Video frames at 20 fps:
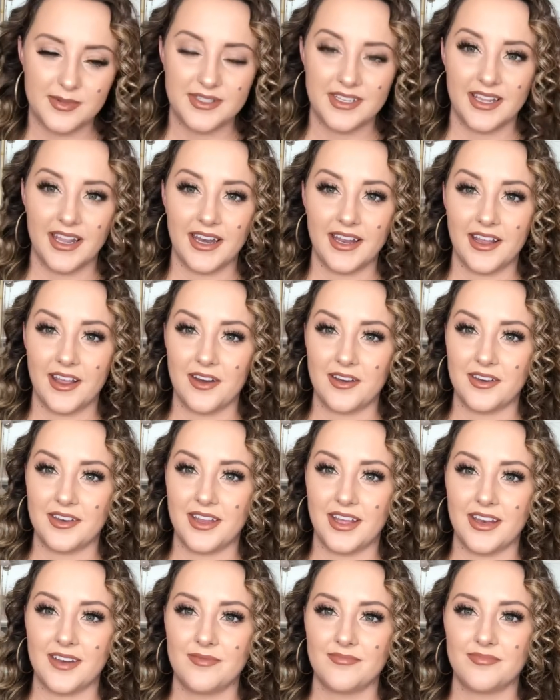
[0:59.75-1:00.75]
to getting out of
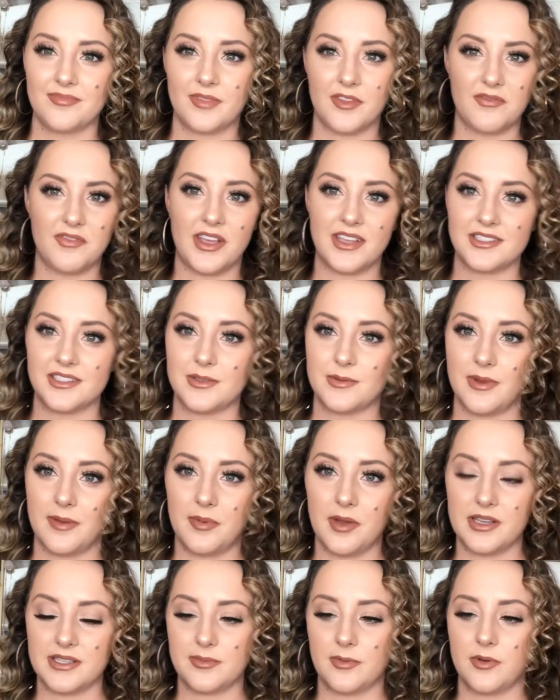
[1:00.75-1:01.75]
debt the fastest way
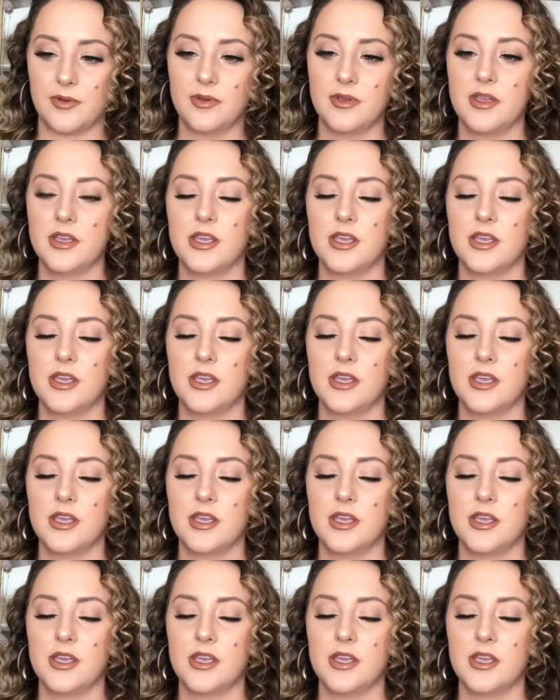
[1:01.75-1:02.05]
possible.